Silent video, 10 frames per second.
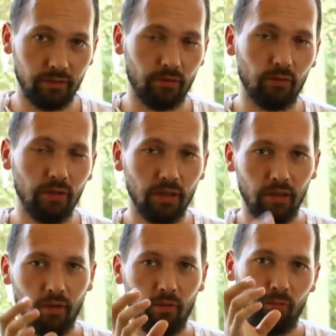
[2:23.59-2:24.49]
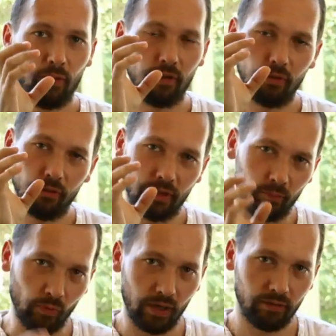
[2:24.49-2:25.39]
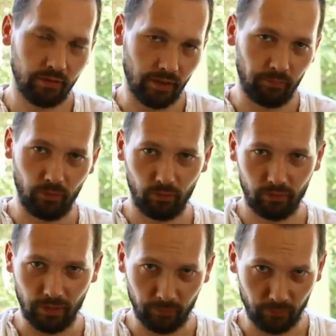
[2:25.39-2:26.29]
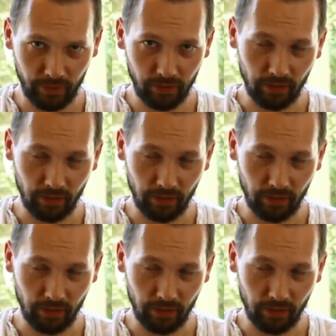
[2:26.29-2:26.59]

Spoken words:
So we will go step 1, step 2, step 3.